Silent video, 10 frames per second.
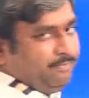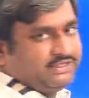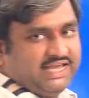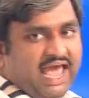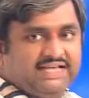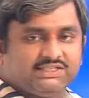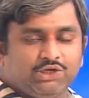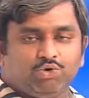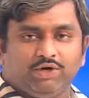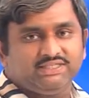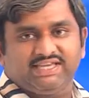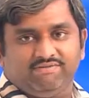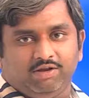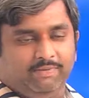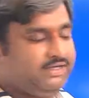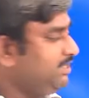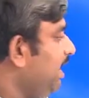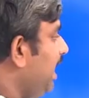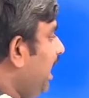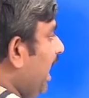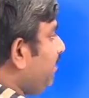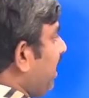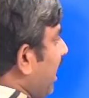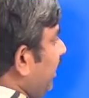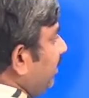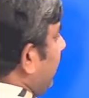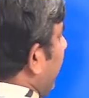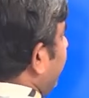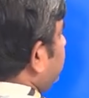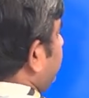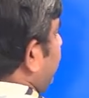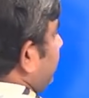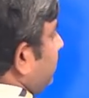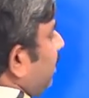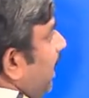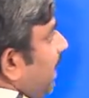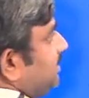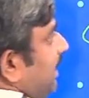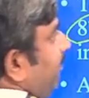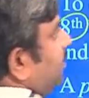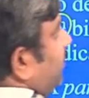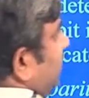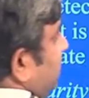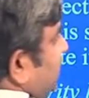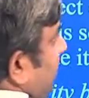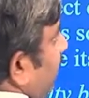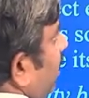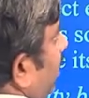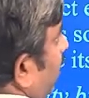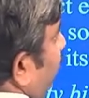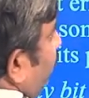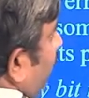bits. ASCII code is 7 bits. I am adding eighth bit as an MSB this end, If